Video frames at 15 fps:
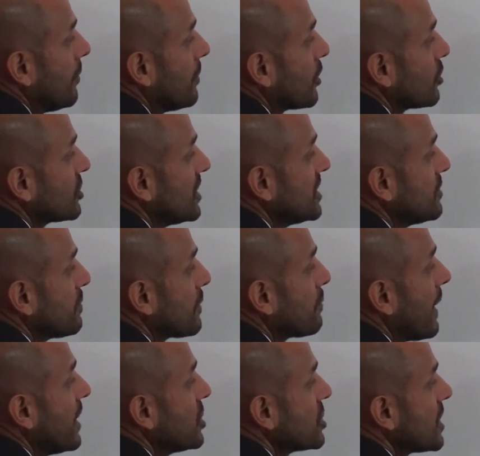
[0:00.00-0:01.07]
because this is
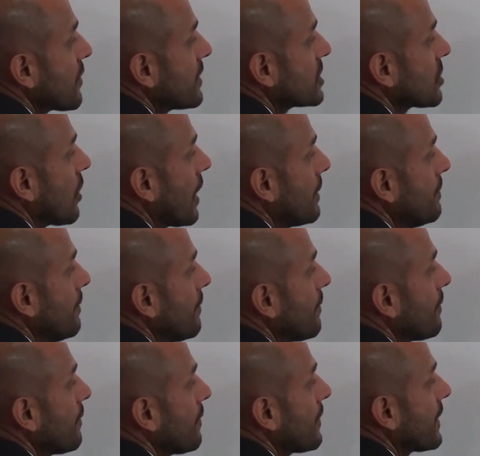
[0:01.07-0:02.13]
probationary time,
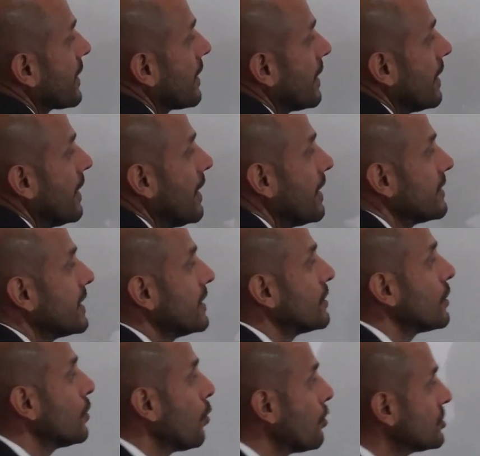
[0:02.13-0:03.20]
then
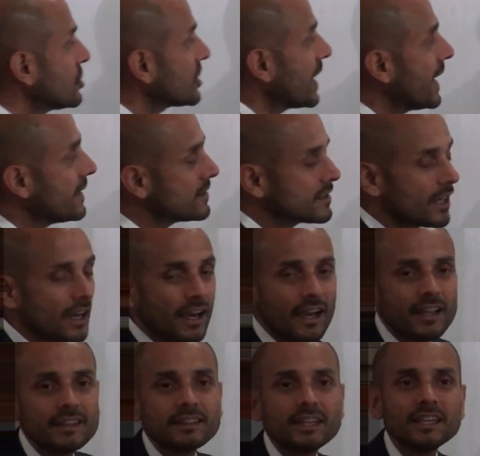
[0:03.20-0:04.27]
the Lord says
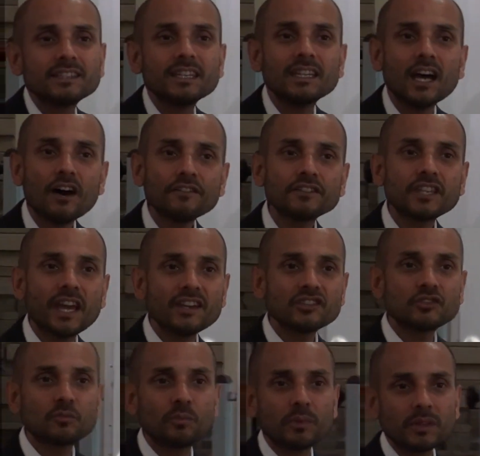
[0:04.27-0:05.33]
there's enough
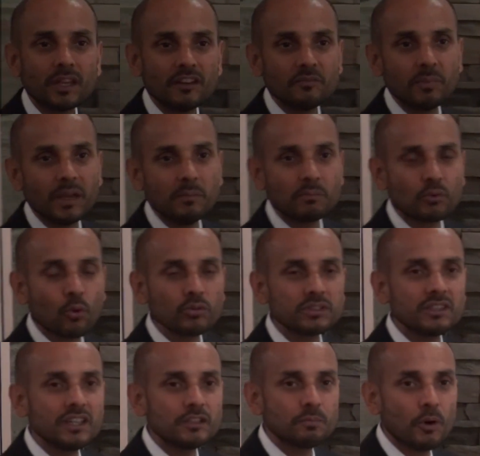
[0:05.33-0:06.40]
tests that have been brought
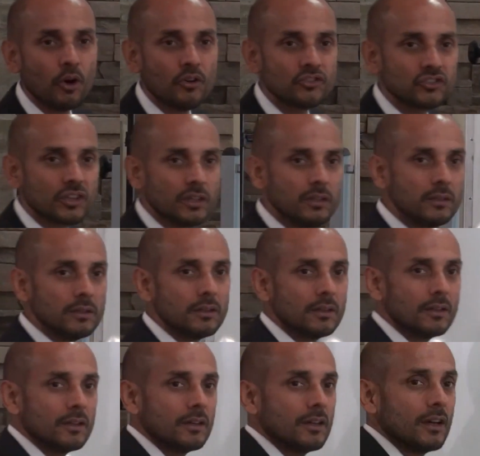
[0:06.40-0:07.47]
to this person,
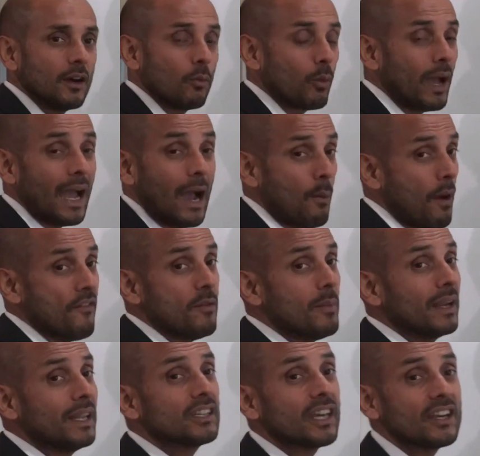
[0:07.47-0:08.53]
however
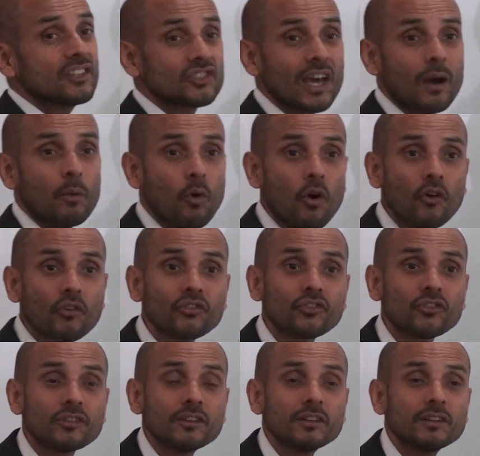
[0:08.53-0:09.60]
many tests that
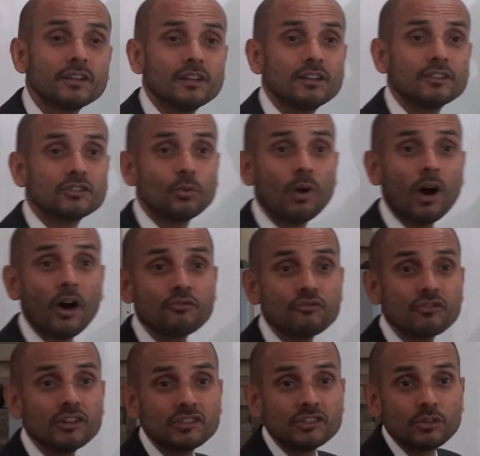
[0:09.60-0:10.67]
was,
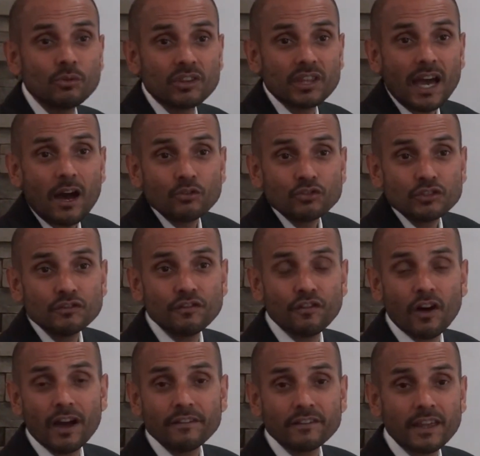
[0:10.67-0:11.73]
200, 2,000,
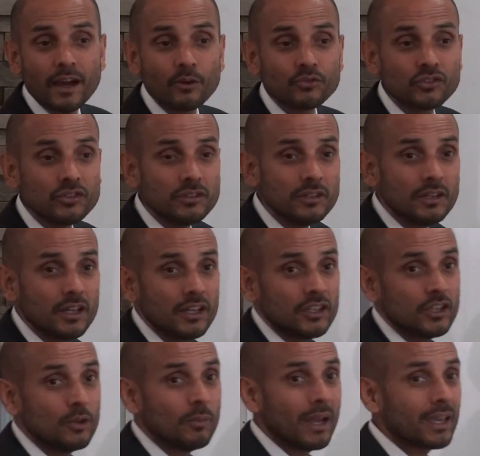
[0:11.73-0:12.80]
5,000,
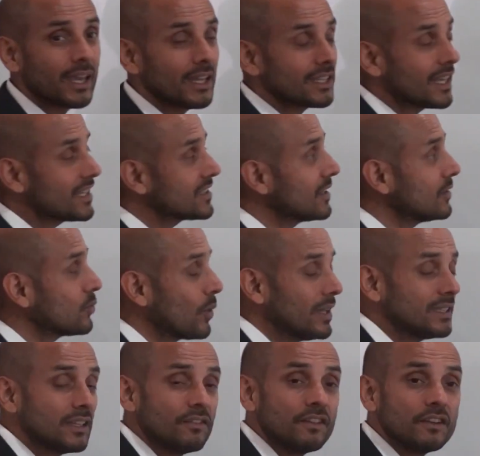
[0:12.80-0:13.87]
you may get tested
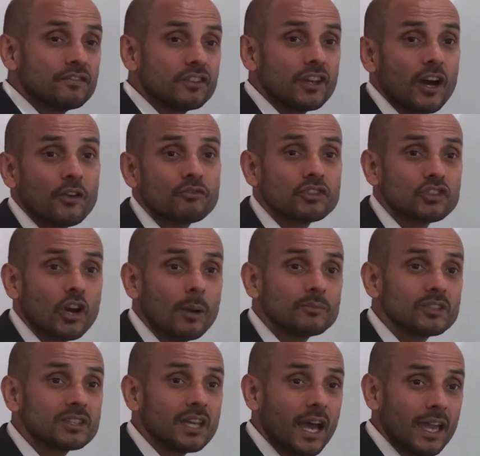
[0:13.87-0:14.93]
20, 50, 100
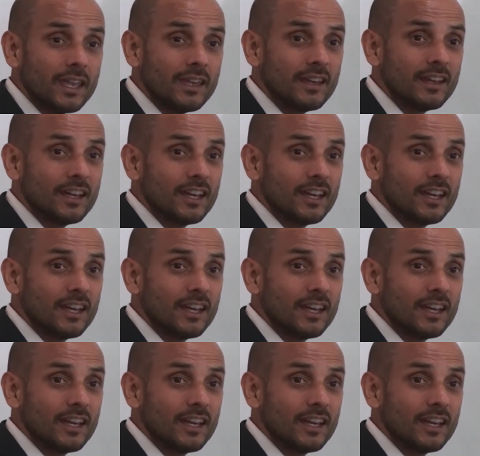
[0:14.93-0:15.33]
times a day.